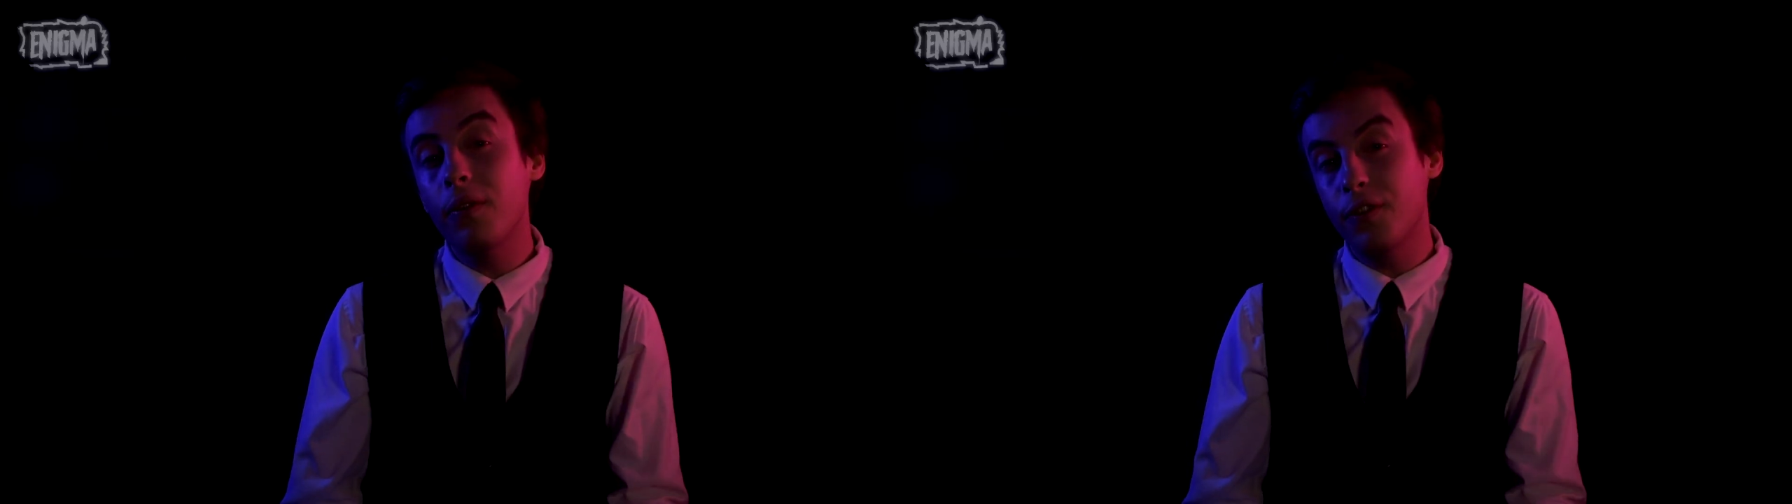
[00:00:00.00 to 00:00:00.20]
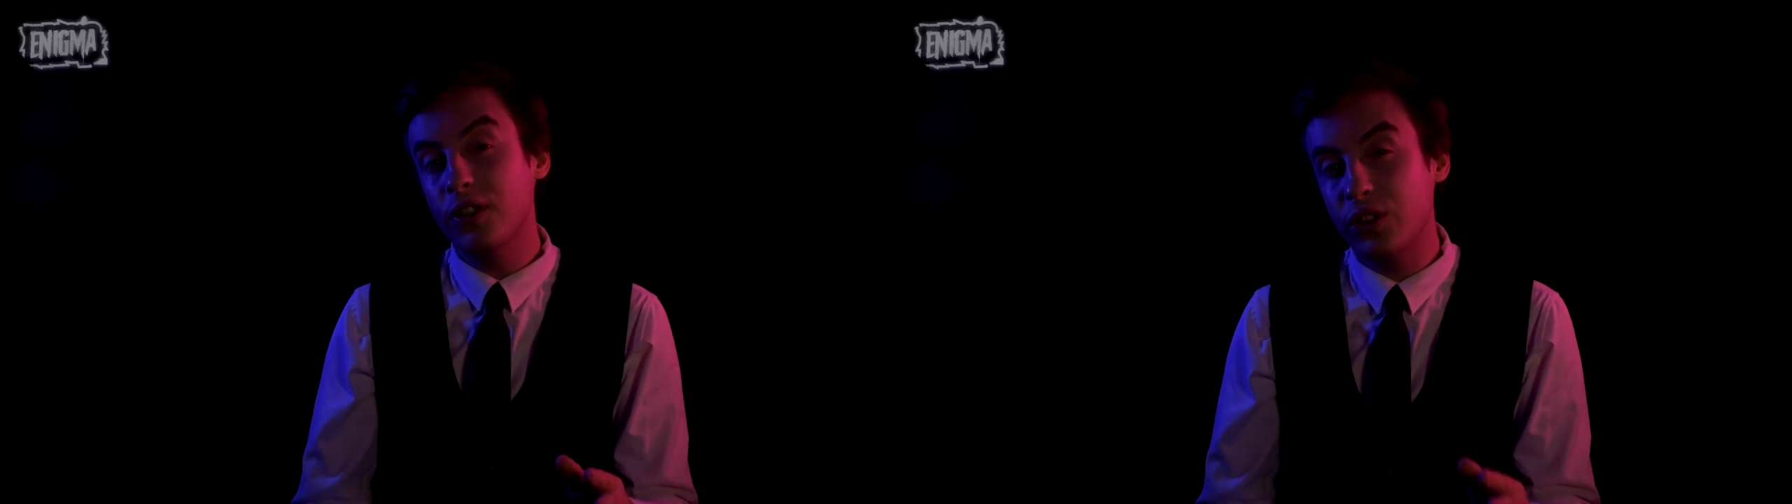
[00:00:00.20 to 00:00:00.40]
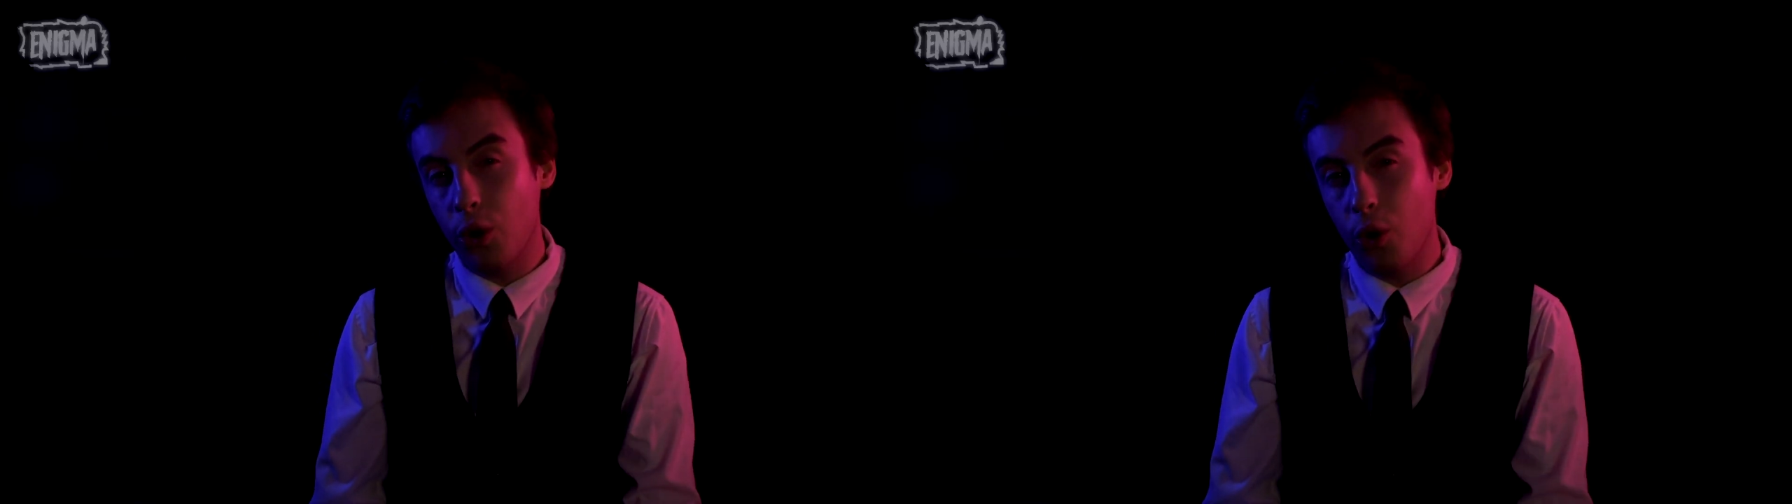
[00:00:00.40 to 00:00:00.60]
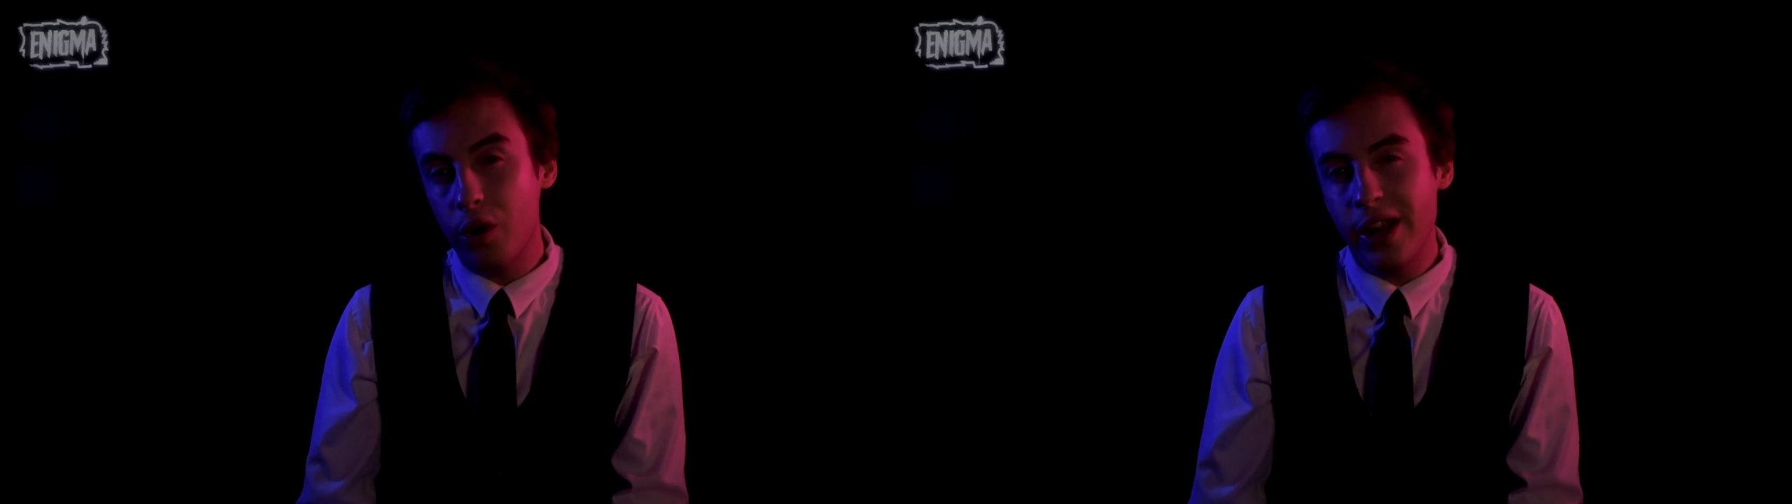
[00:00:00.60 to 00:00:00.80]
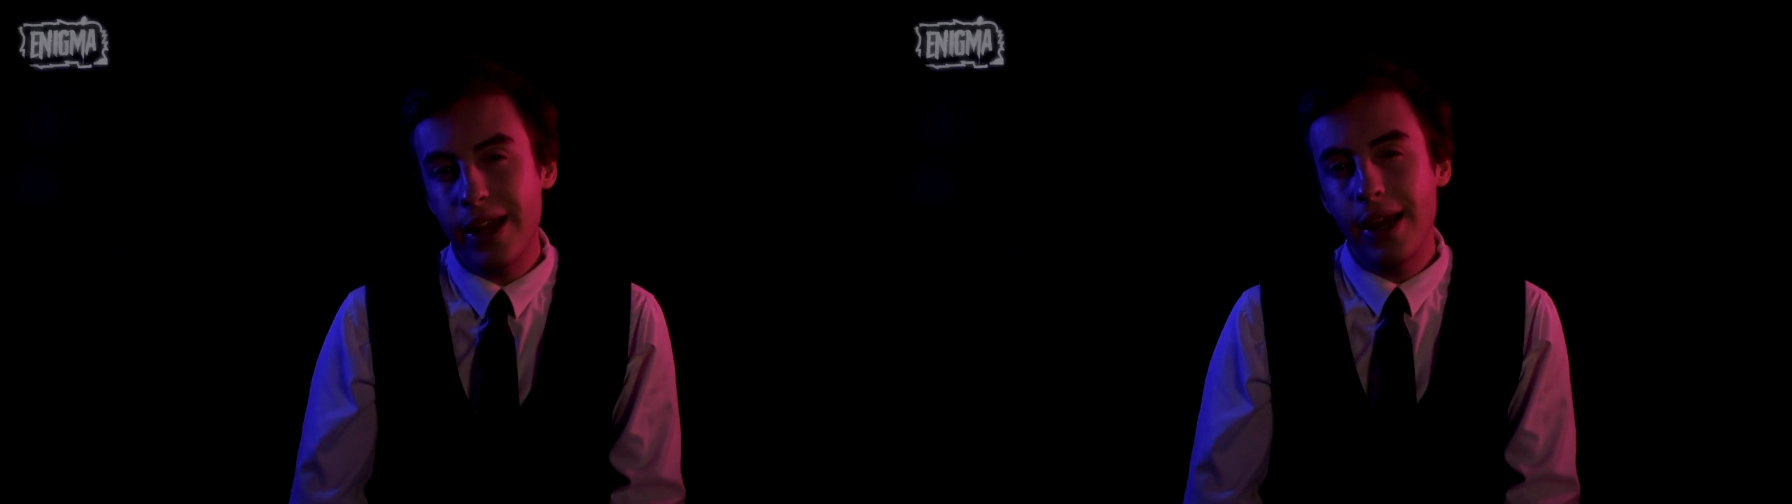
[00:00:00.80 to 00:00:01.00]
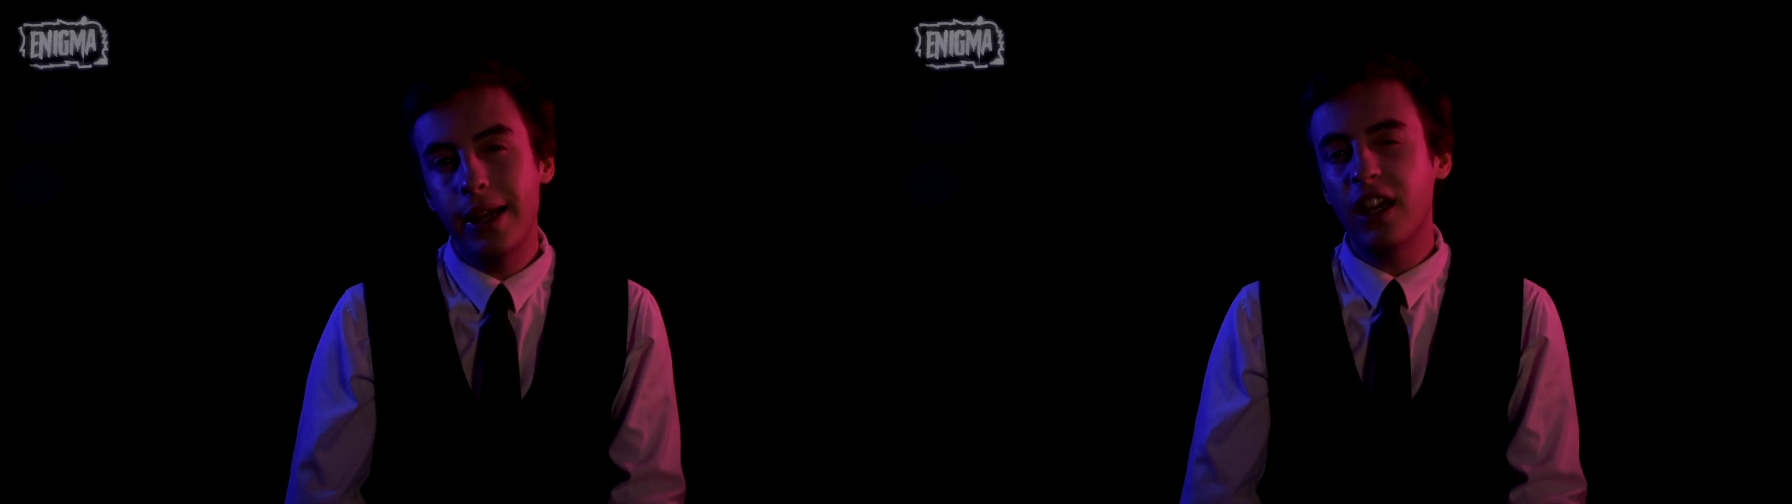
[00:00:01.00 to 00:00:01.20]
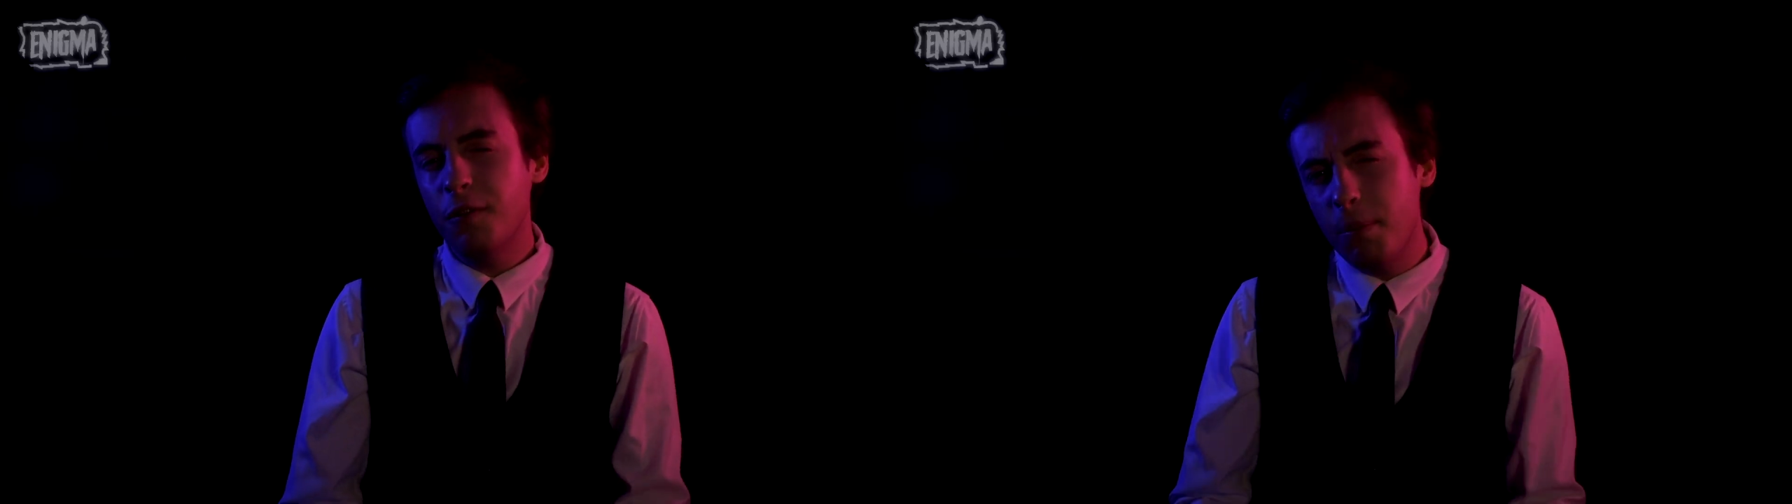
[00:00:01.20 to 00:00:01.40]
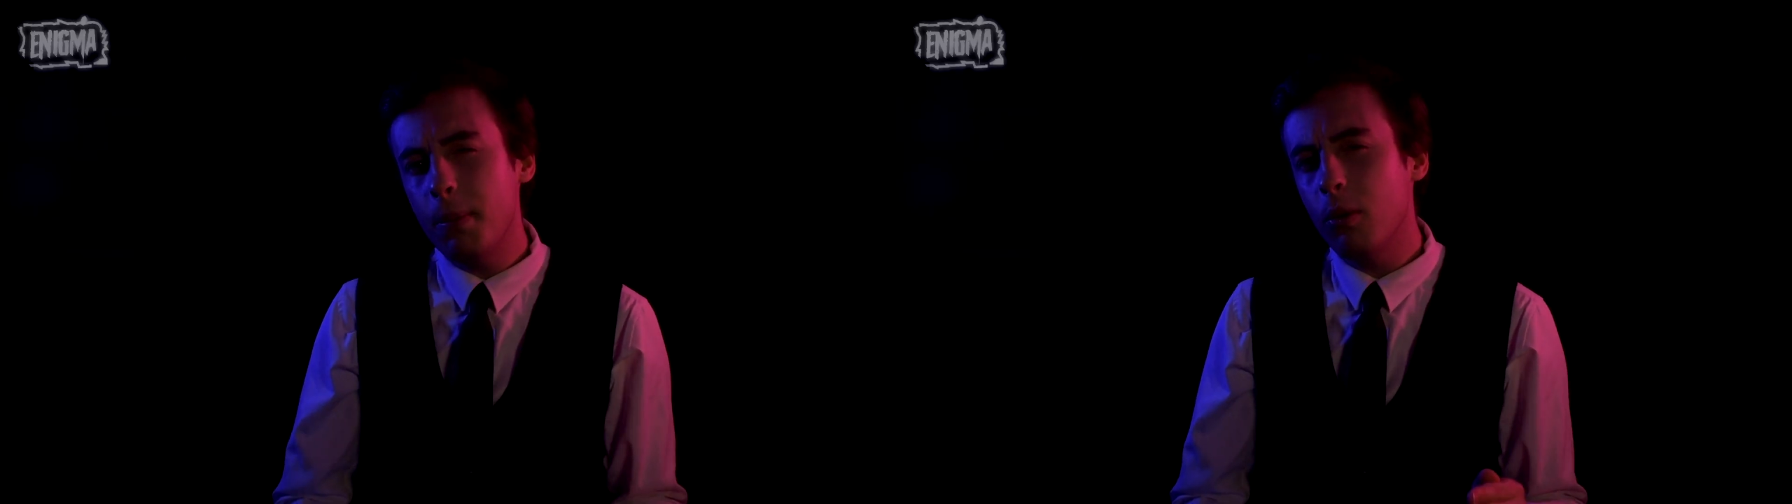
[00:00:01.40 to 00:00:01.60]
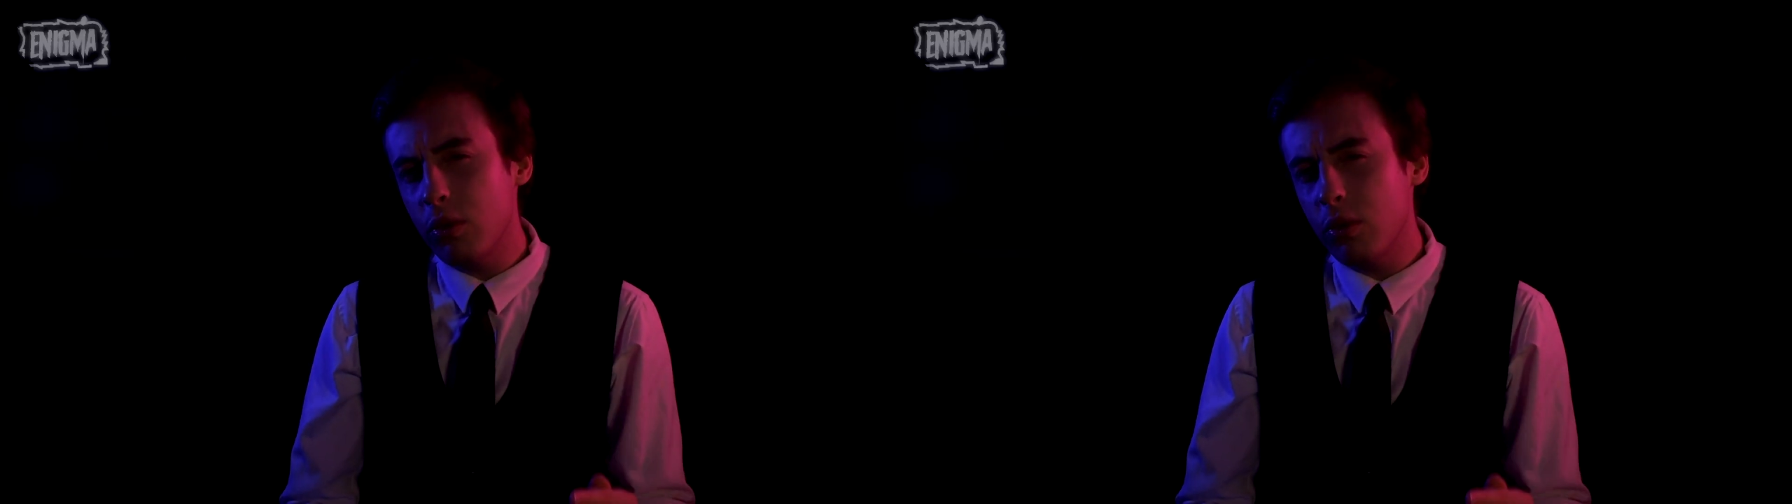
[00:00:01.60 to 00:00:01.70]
of the story, give people